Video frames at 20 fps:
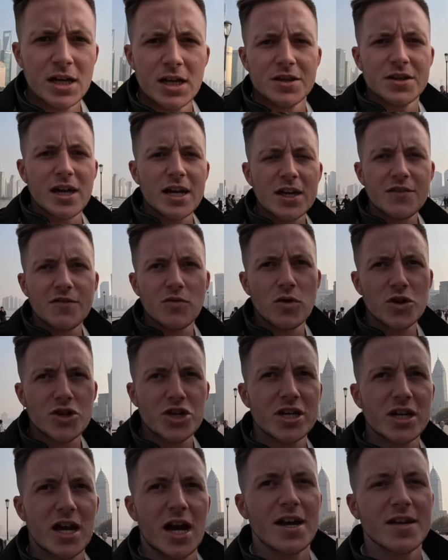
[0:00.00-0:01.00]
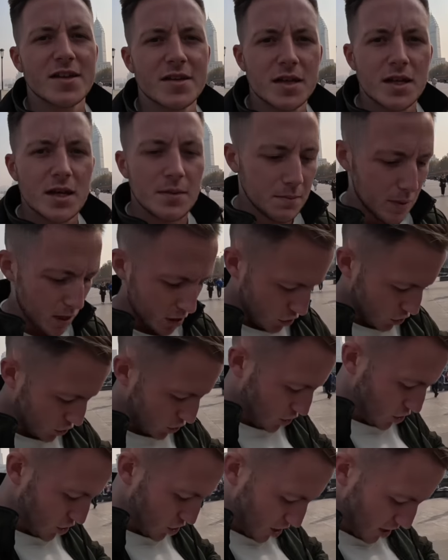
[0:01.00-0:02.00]
Thank you for watching, guys. Make sure
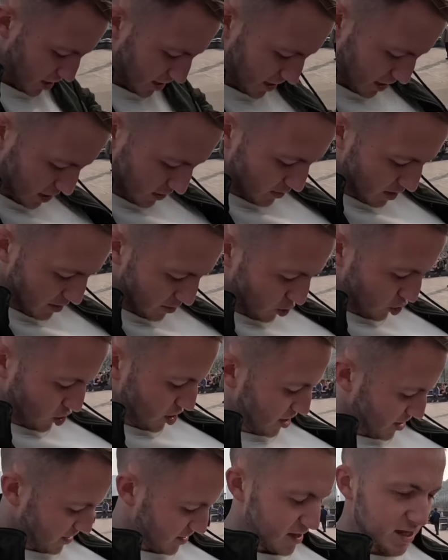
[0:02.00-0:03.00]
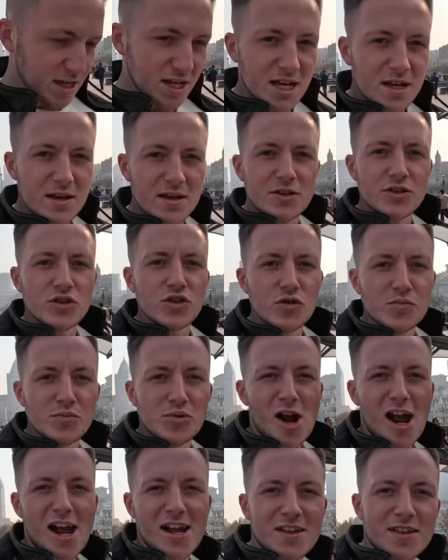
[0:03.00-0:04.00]
you check out my boy's new
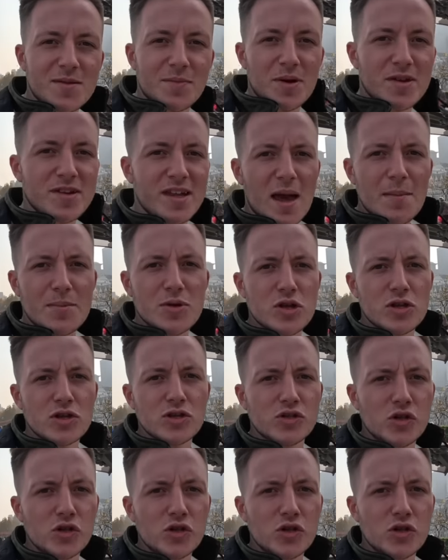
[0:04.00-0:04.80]
brand, Perception,